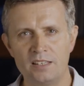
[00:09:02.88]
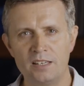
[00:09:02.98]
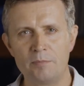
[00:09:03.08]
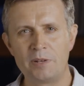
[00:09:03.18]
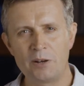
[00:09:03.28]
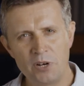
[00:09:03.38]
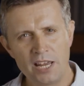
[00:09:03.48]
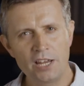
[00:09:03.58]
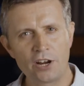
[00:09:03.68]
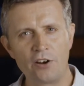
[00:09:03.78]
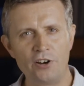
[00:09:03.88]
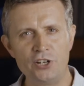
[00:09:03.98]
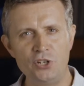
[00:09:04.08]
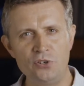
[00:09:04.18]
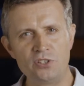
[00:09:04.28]
But I want to
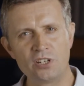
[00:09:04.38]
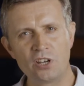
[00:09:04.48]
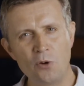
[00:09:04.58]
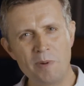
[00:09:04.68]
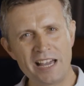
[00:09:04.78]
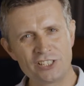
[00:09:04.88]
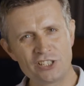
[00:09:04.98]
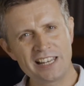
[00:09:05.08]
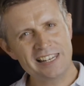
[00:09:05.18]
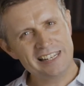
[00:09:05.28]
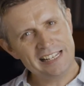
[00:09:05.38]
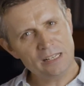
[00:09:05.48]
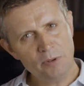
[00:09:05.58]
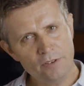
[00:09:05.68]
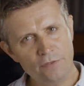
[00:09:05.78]
encourage you to go back just a
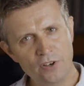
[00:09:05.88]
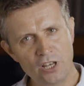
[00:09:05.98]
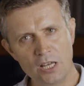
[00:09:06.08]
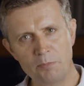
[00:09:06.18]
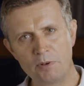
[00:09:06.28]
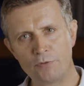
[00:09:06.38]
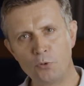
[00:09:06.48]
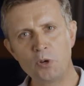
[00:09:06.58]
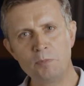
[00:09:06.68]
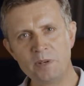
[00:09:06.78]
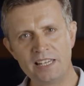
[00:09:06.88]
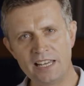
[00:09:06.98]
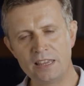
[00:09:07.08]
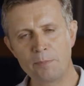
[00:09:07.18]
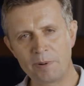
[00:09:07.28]
little bit further before we
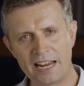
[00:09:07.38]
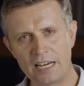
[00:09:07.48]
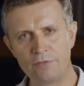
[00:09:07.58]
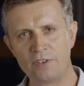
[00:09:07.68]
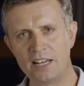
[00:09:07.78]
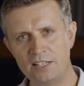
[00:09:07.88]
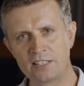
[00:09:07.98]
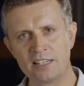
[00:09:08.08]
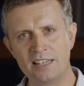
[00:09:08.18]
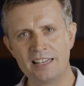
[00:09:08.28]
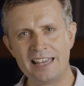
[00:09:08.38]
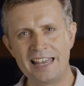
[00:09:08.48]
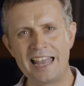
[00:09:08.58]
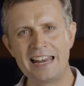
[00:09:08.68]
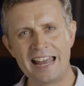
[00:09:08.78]
begin the planning phase
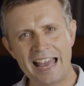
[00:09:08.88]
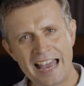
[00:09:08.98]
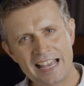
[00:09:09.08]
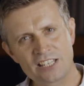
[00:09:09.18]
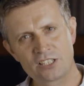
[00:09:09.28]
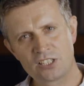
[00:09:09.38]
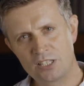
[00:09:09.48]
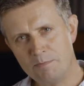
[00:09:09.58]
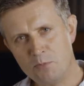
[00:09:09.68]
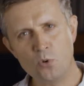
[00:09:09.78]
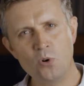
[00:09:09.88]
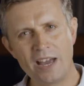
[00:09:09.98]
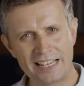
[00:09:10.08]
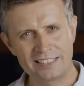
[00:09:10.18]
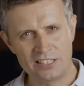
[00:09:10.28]
and ask some more
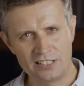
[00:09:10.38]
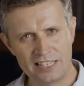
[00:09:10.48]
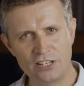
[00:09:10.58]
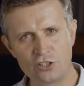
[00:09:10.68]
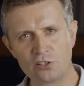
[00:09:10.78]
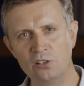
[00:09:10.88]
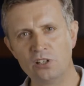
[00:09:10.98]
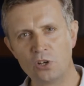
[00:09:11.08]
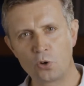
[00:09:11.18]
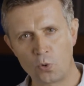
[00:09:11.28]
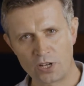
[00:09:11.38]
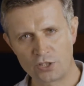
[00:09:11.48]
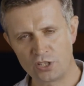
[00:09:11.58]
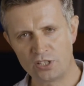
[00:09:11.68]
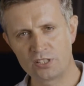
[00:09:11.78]
existential
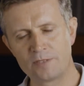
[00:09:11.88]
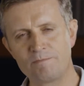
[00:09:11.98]
questions.